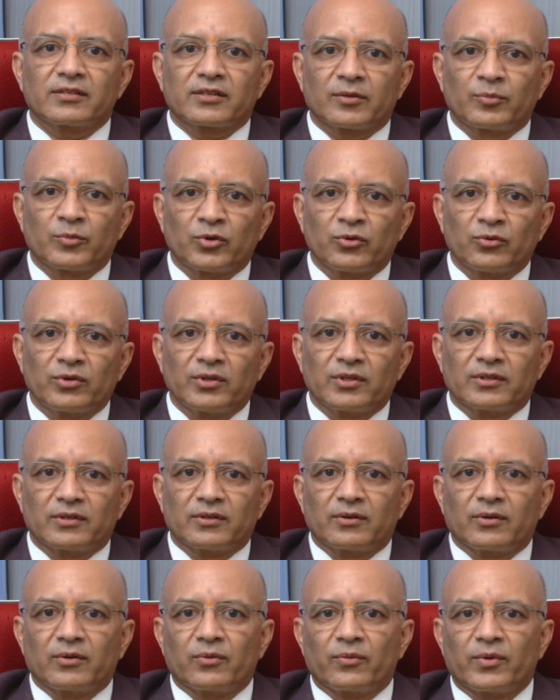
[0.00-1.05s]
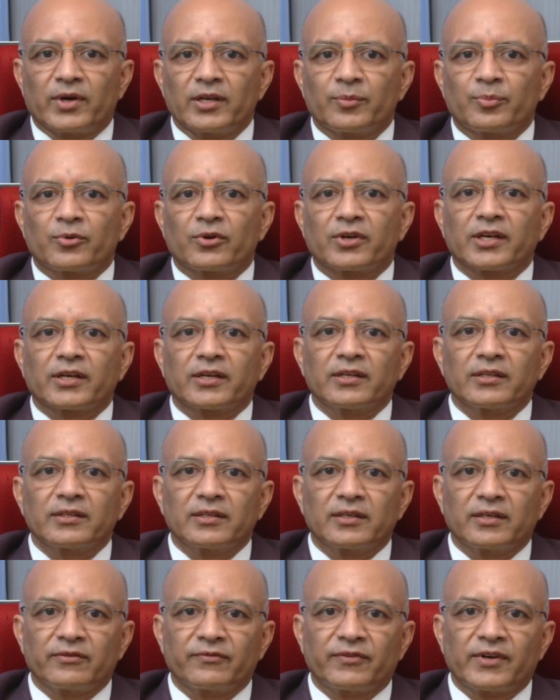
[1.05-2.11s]
removed while protecting
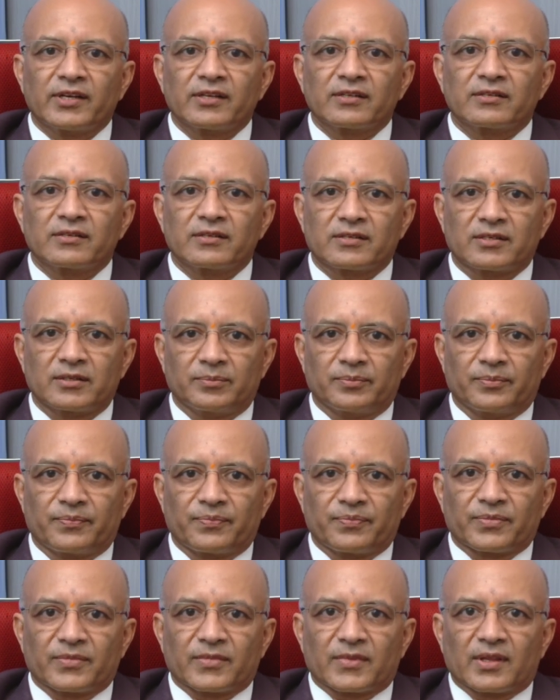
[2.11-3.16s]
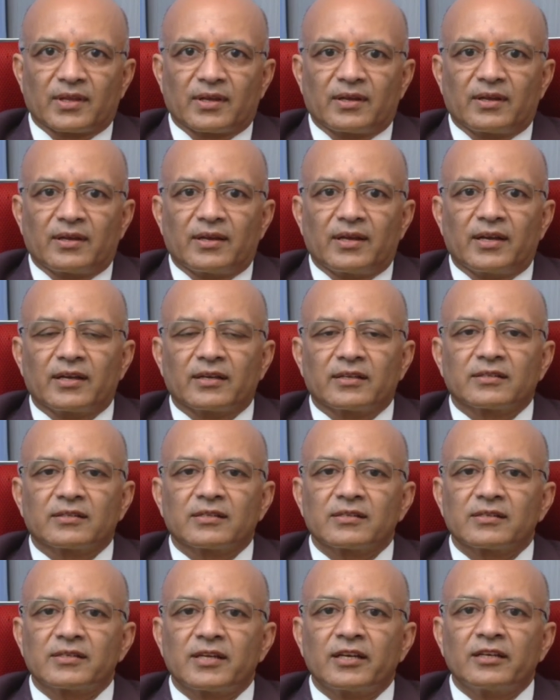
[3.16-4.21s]
the lymphatic system, and this
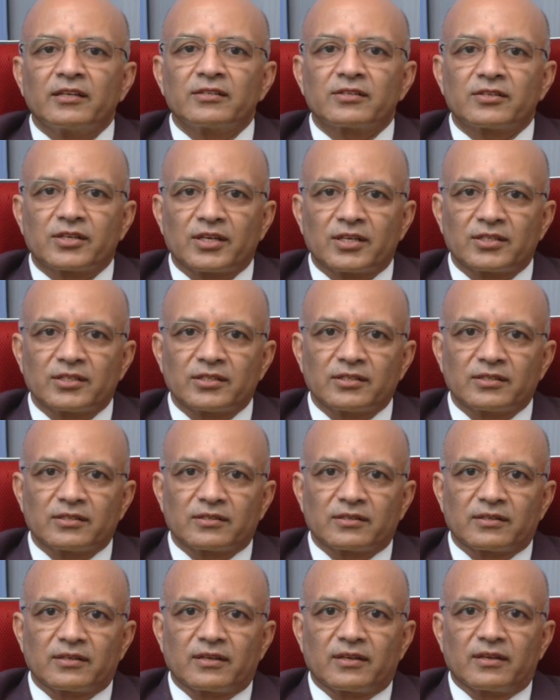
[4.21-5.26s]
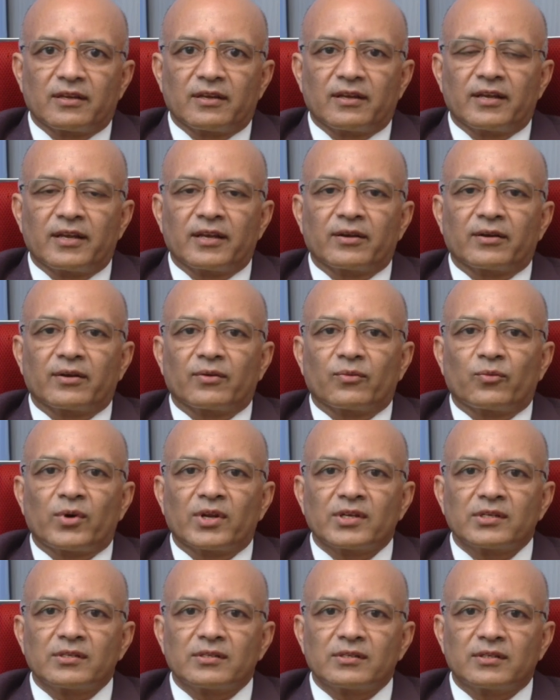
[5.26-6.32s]
is done in stages. And
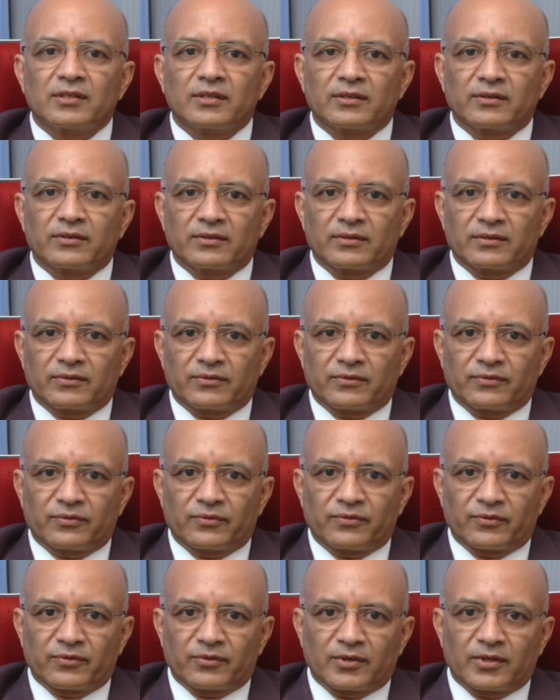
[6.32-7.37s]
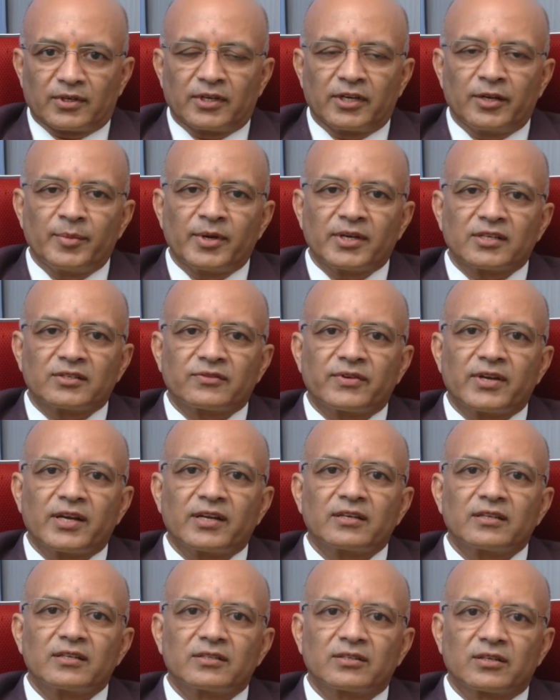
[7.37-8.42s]
once the edematous
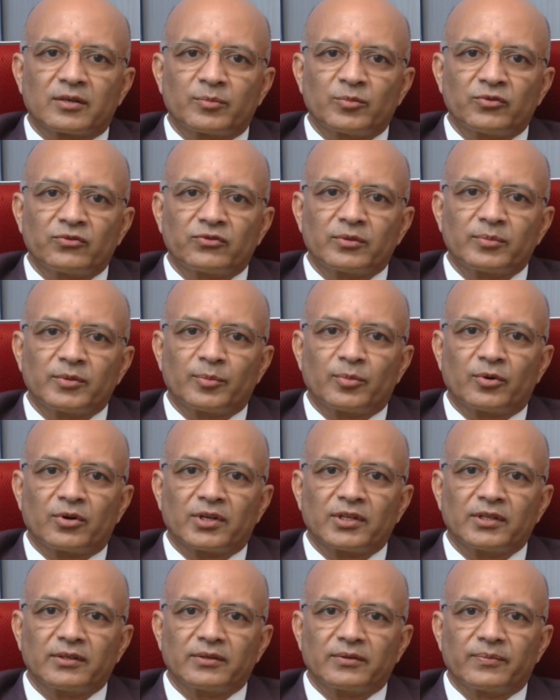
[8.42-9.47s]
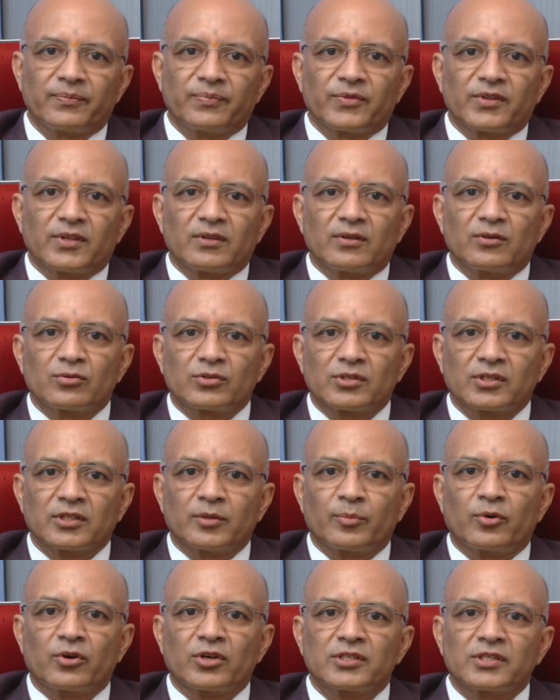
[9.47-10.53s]
fat is removed from the body using the
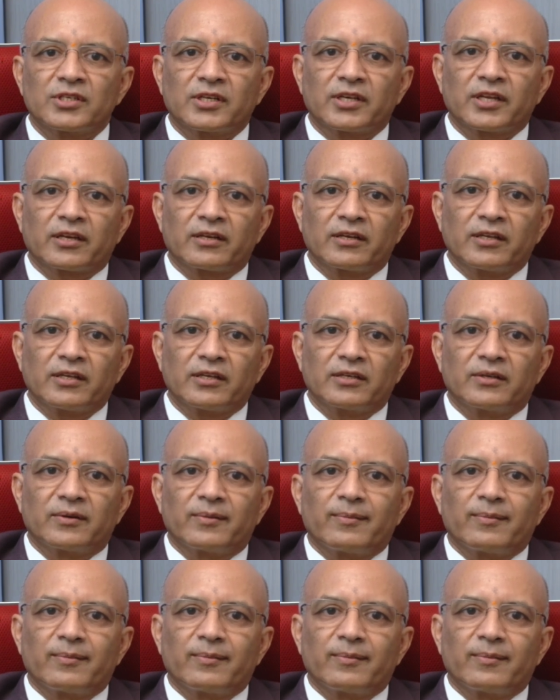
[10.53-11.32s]
body jet technique,